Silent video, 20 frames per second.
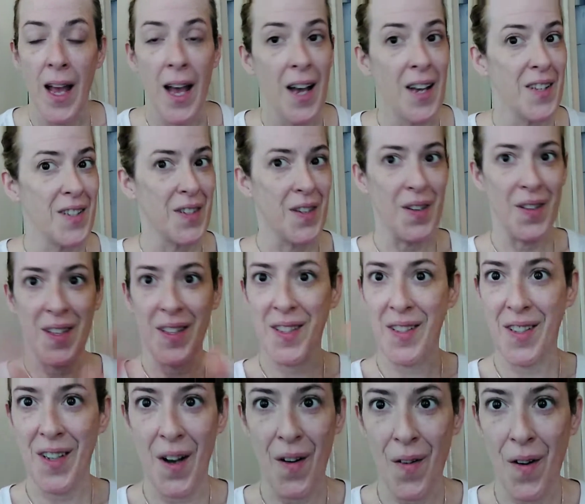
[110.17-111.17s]
And so let's
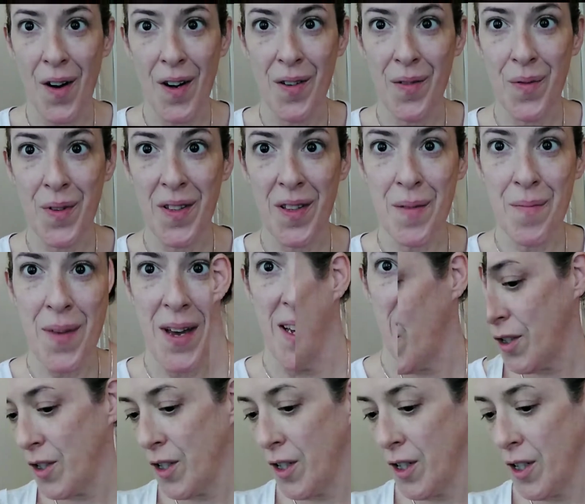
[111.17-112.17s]
go on with things for
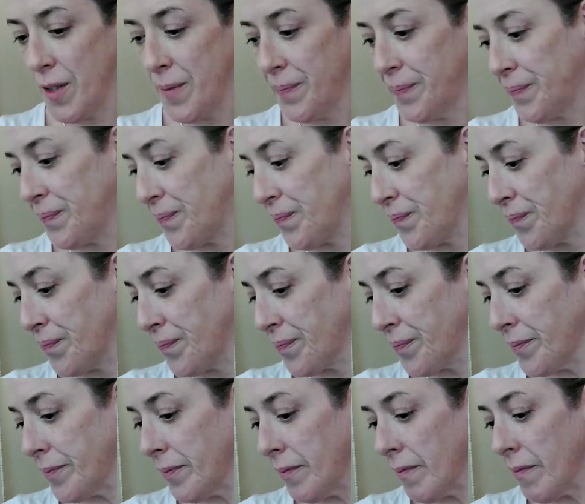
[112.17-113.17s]
sure.
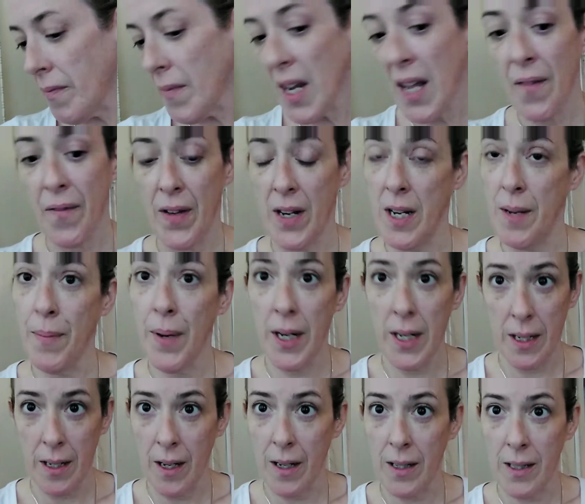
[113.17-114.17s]
If anybody
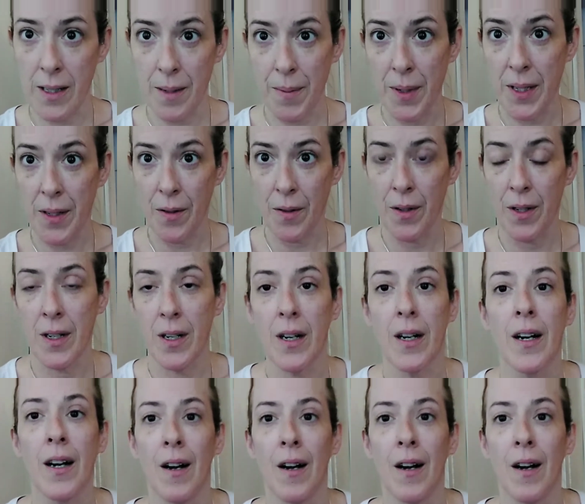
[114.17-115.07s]
knocks on my door,